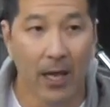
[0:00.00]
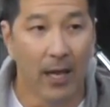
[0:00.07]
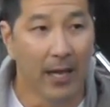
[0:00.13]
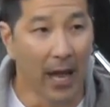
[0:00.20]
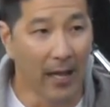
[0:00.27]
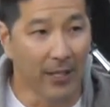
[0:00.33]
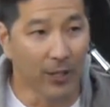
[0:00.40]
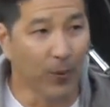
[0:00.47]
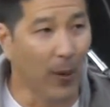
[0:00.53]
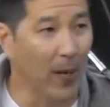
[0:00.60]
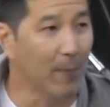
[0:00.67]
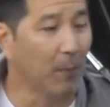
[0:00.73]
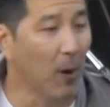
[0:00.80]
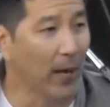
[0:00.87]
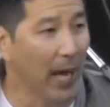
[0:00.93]
Now, I just
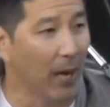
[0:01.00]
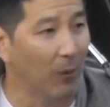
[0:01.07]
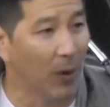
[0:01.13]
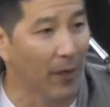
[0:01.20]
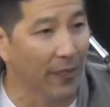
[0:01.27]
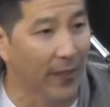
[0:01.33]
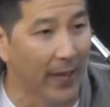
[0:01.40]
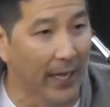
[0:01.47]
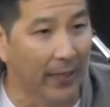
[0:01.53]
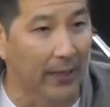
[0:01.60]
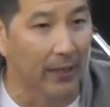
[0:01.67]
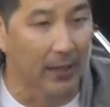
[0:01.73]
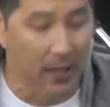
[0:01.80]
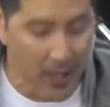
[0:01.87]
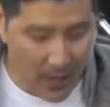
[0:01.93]
want to point out one thing.
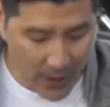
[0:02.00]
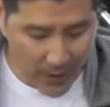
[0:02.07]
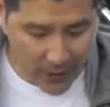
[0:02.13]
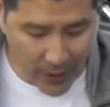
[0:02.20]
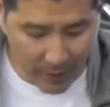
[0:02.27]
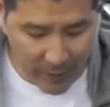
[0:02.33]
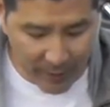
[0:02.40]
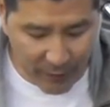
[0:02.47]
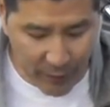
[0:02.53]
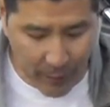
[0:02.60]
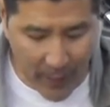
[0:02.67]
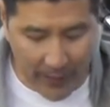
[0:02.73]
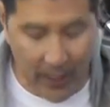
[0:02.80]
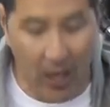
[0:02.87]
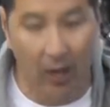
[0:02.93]
Some of you
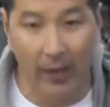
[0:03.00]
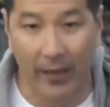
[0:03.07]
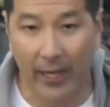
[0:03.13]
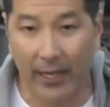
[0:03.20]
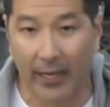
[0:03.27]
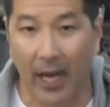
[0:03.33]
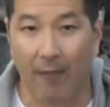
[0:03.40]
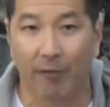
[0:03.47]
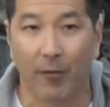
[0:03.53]
may know that I come